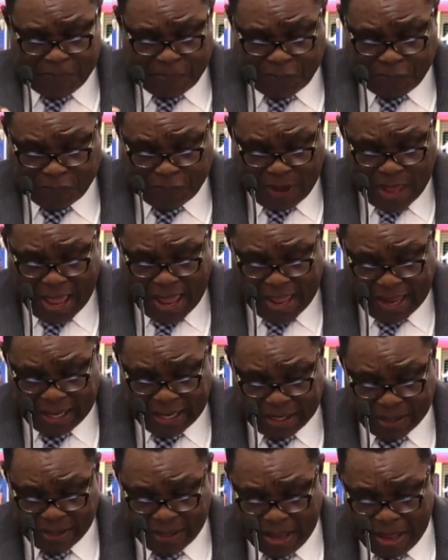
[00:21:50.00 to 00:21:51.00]

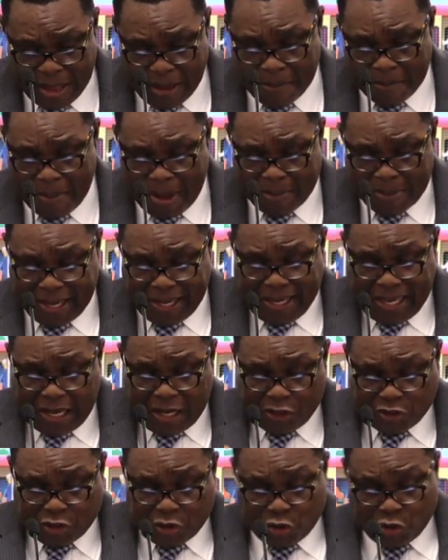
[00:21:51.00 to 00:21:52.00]
flying, Mama
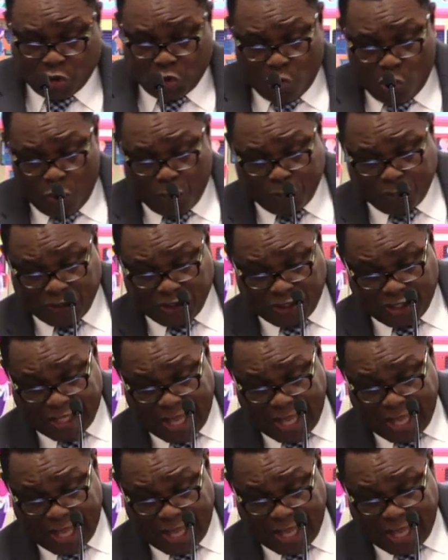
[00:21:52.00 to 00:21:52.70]
Eagle swoops